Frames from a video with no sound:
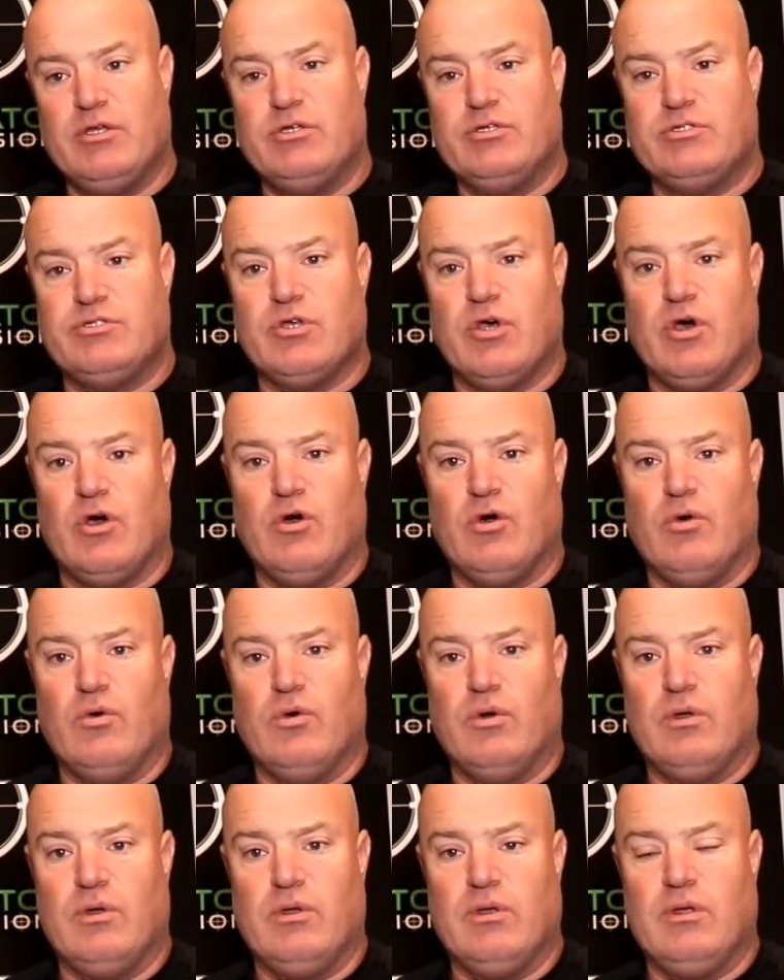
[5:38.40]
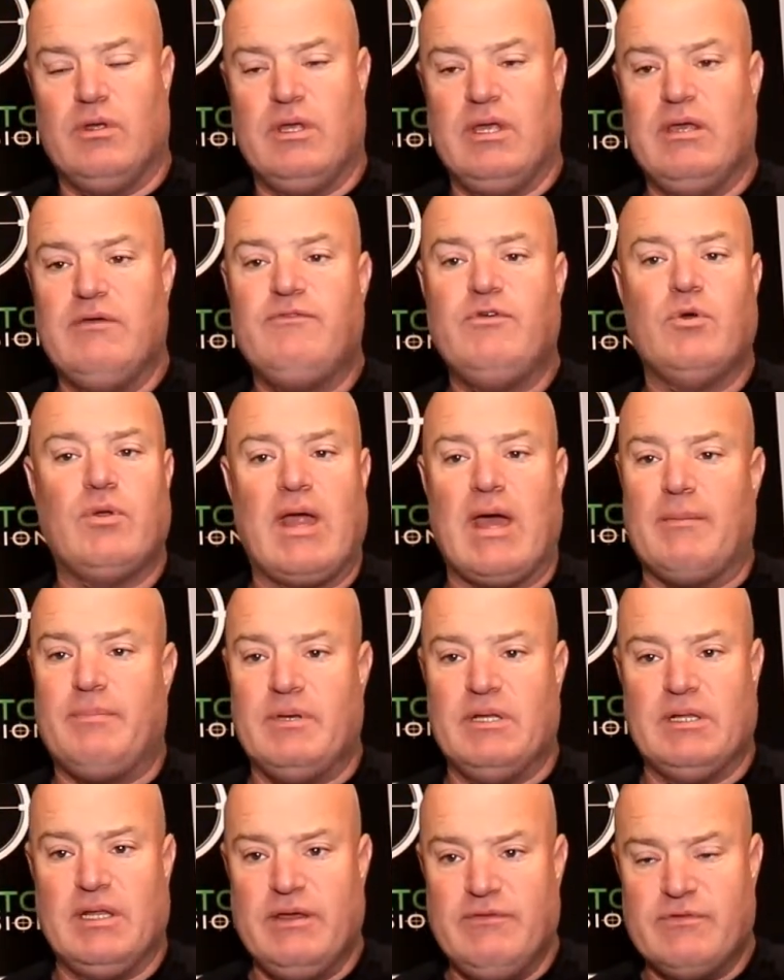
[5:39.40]
So if you
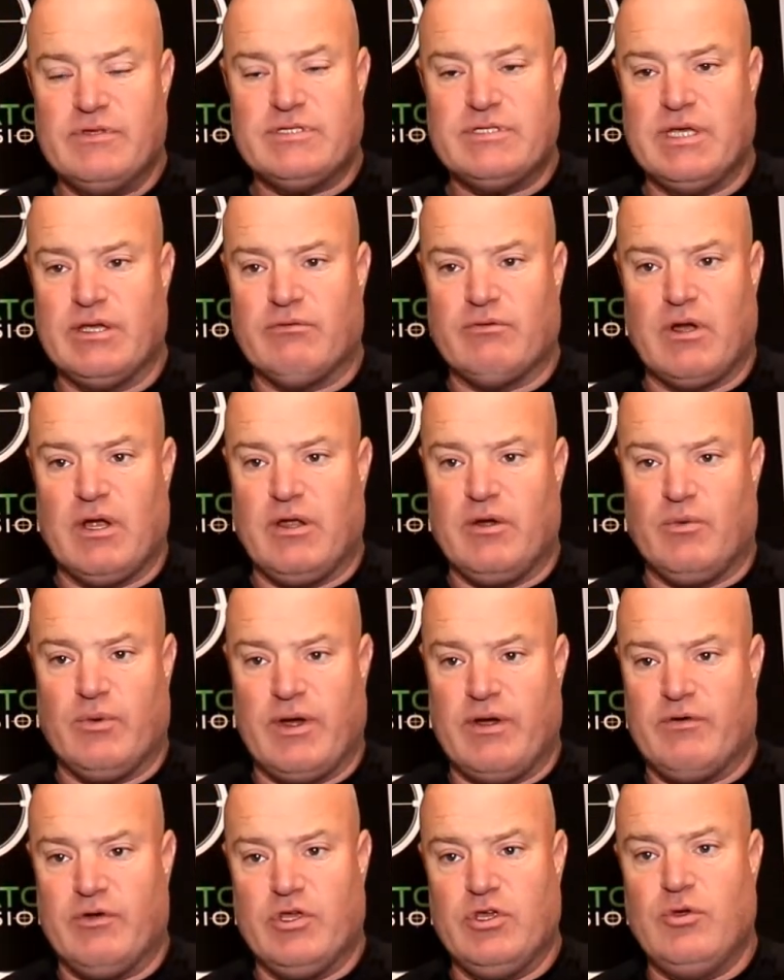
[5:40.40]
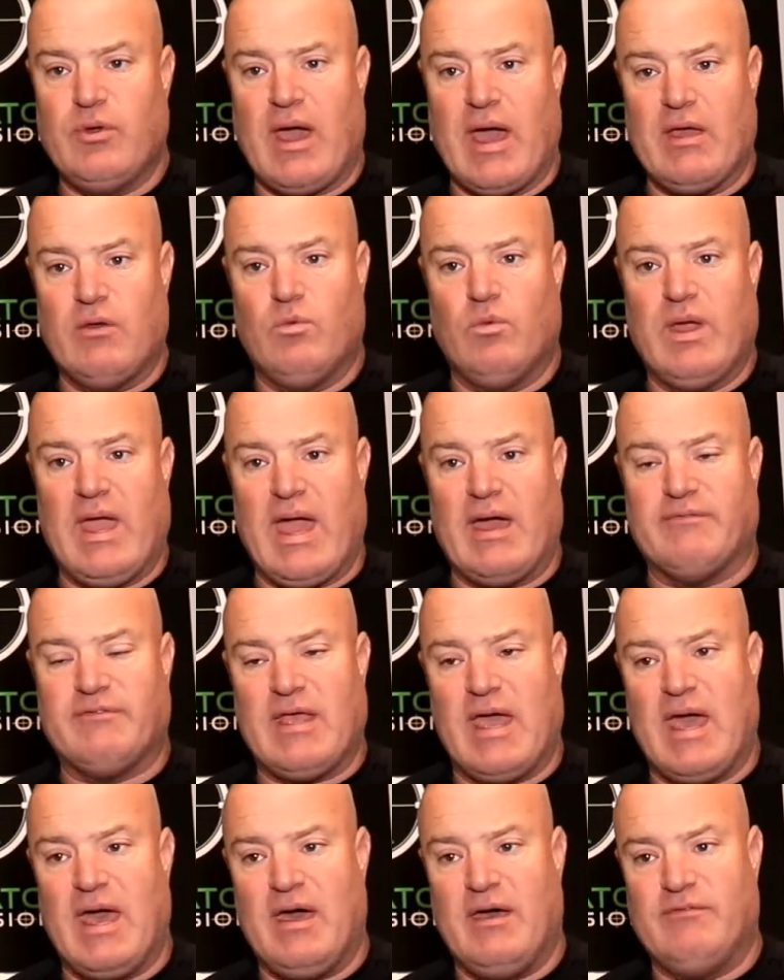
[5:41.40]
happen to leave this thing run or whatever, we have
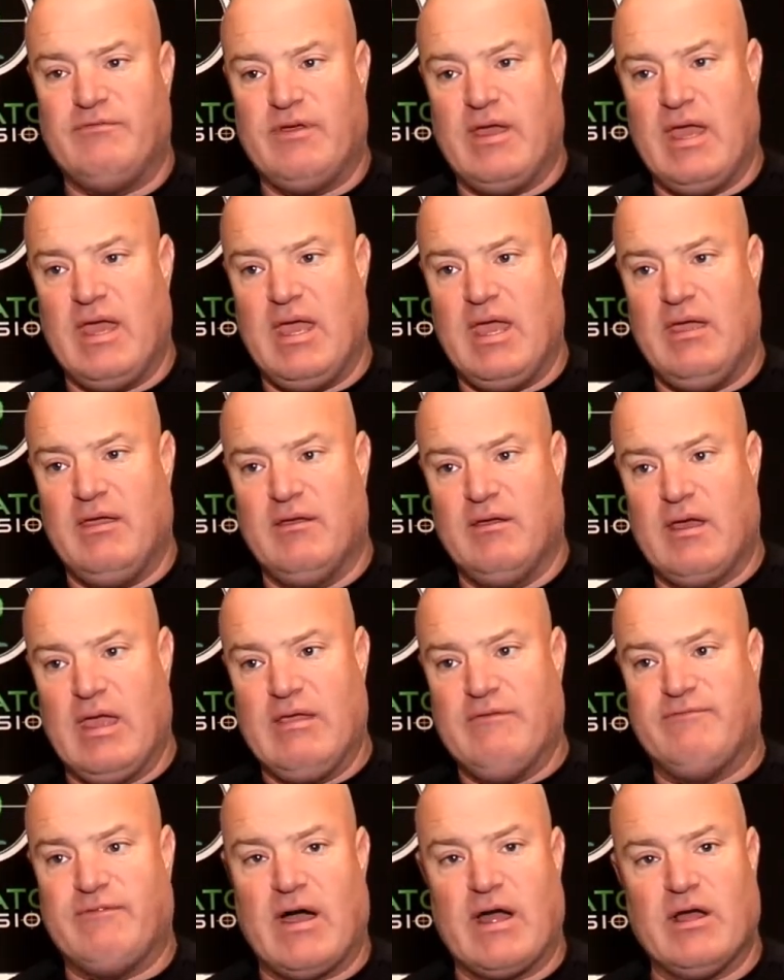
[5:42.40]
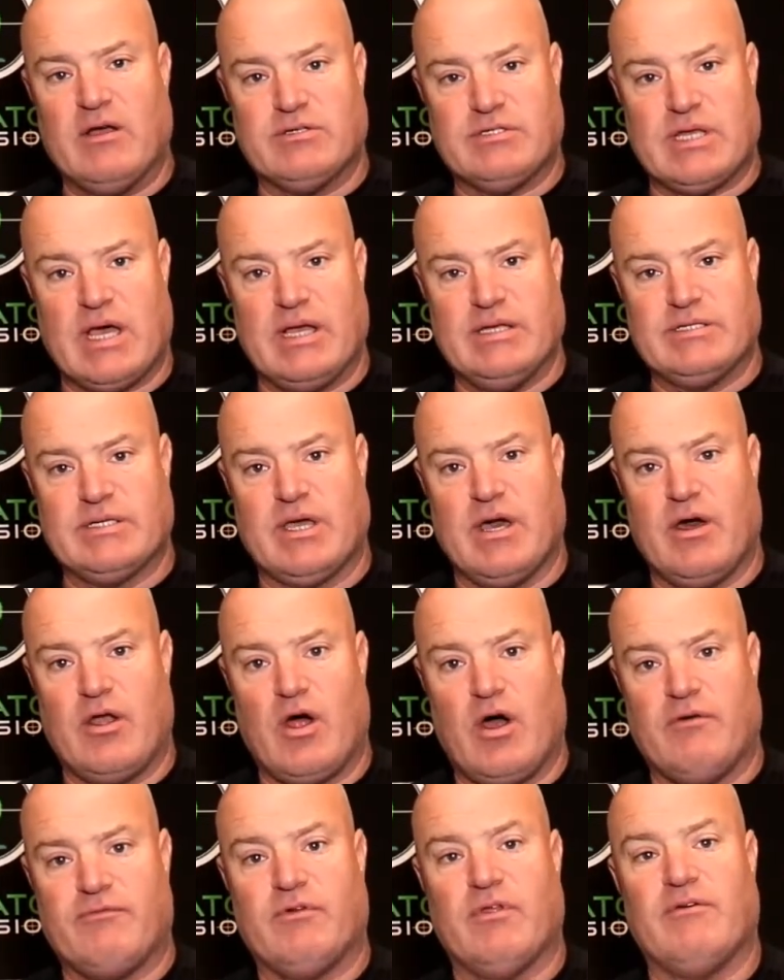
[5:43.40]
to have a file size
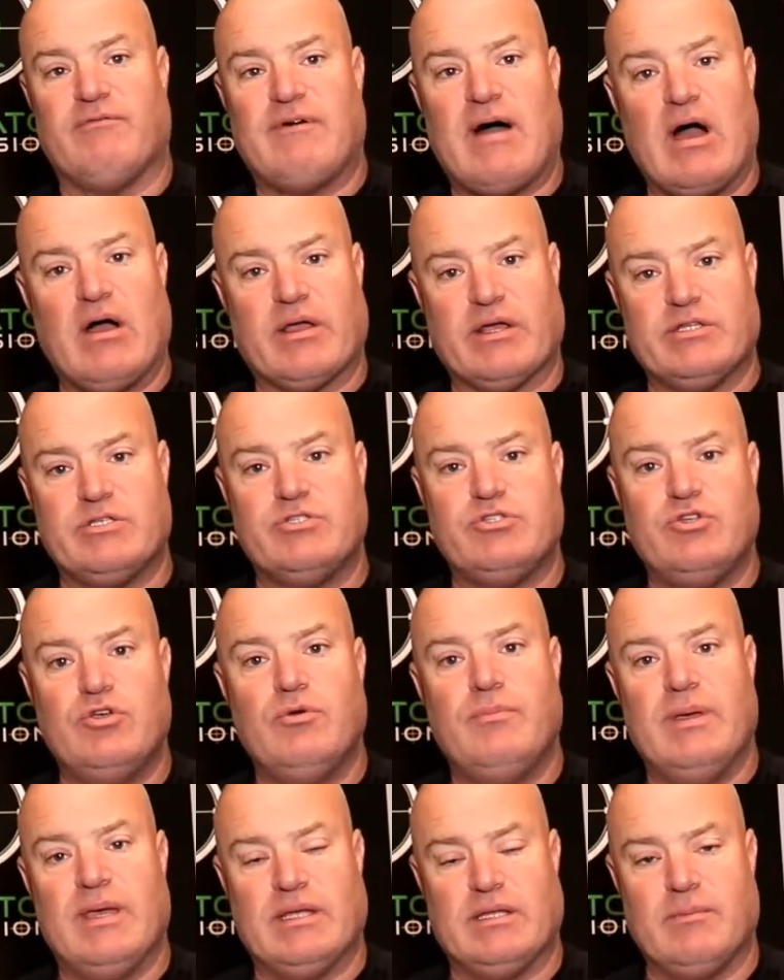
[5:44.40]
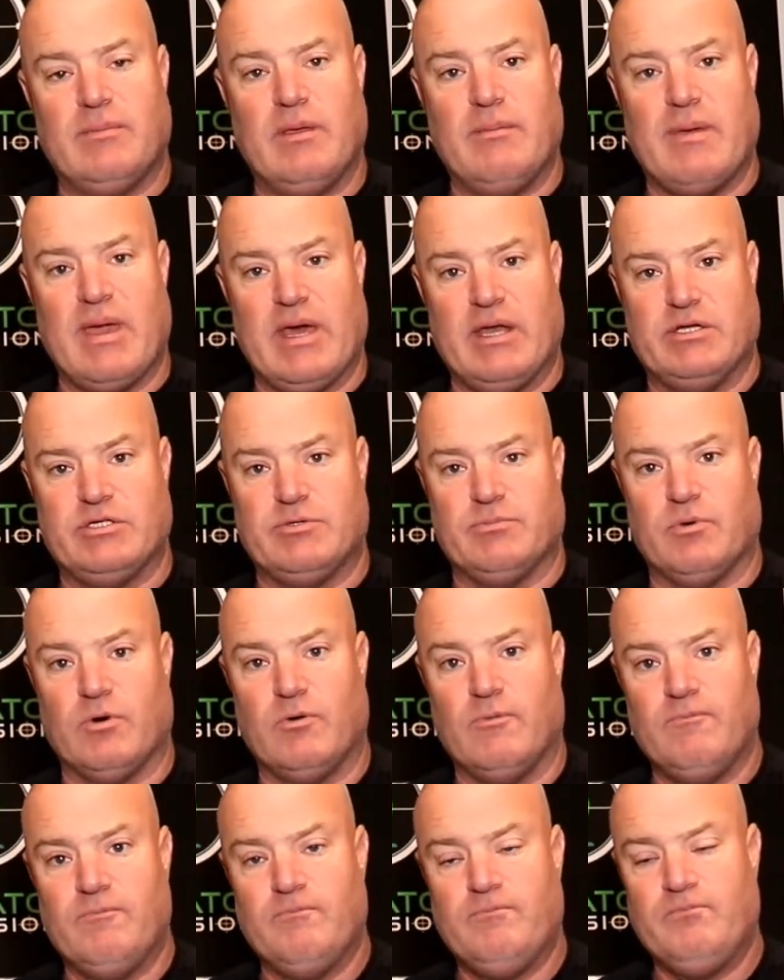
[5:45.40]
cutoff or the file gets too big to be
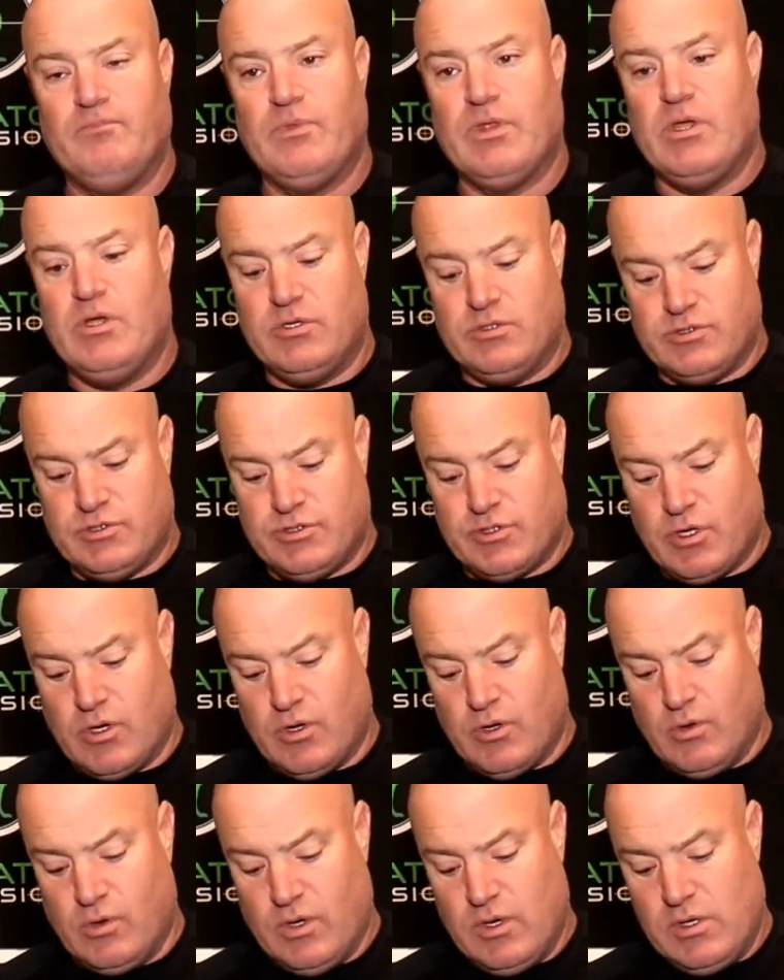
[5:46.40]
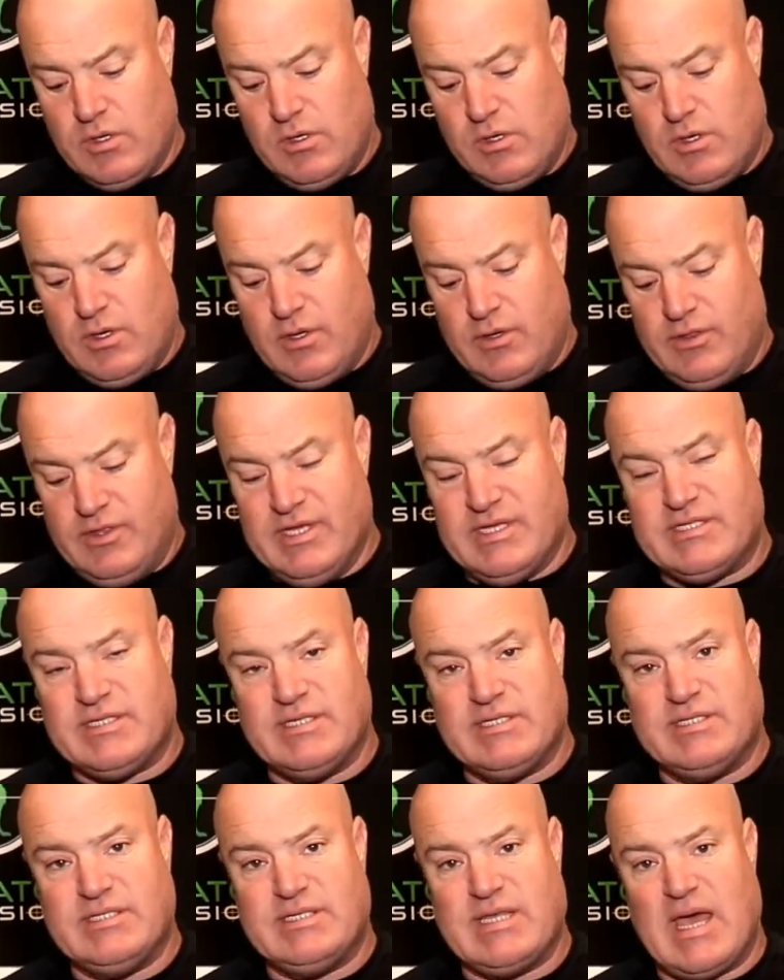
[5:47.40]
manageable. So this
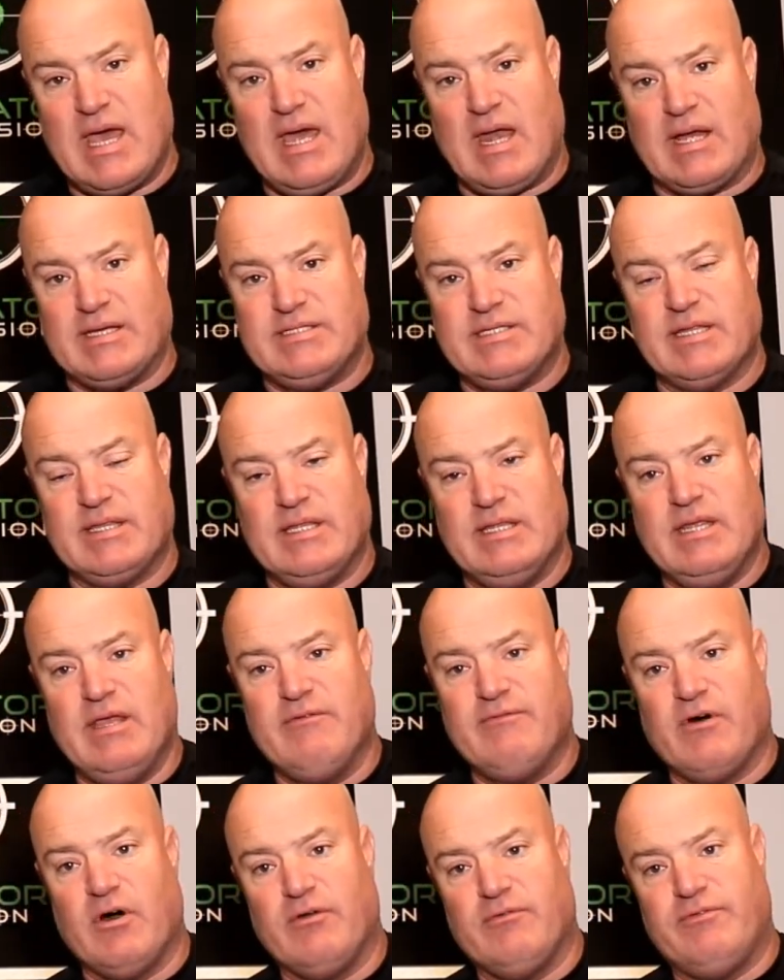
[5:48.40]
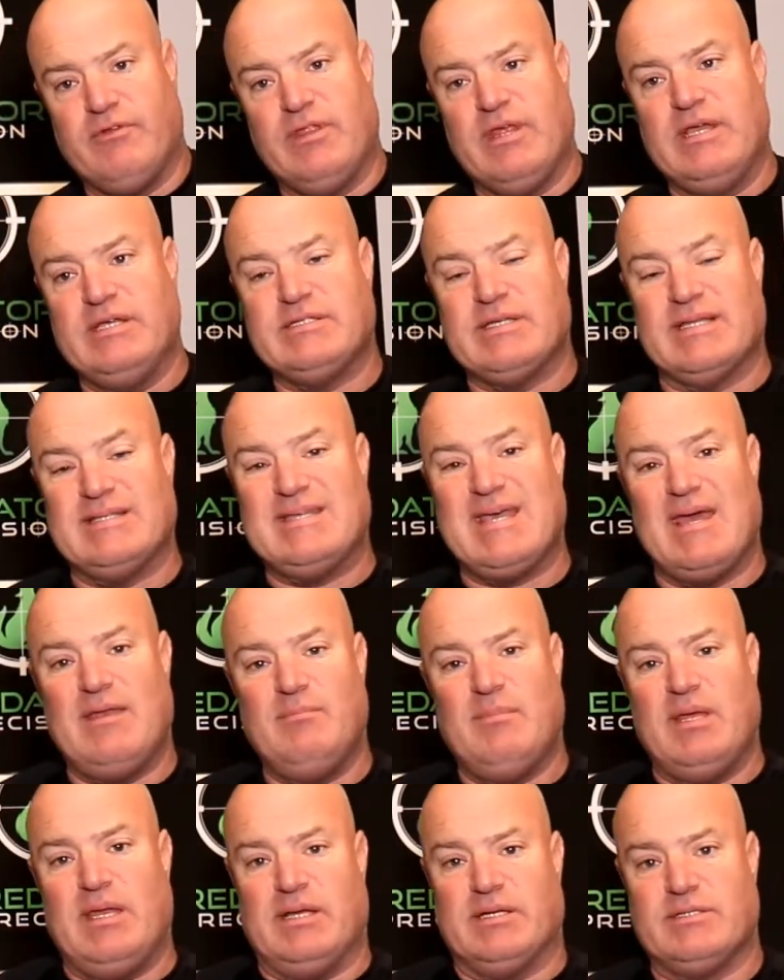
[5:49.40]
is I set the default for these at
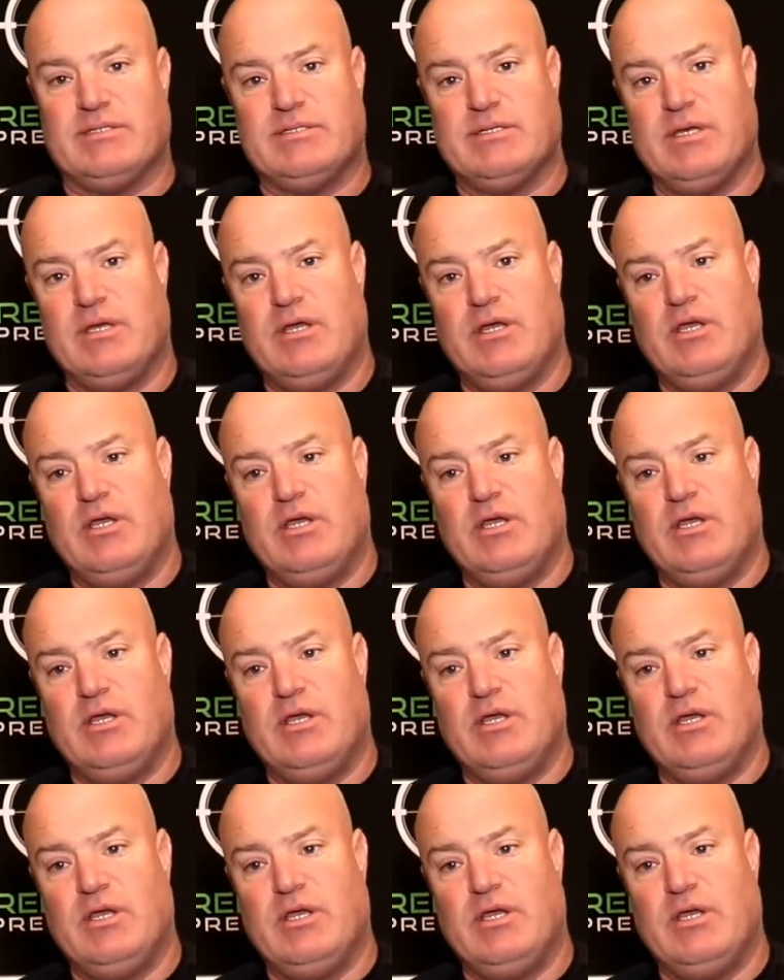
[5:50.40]
10 minutes.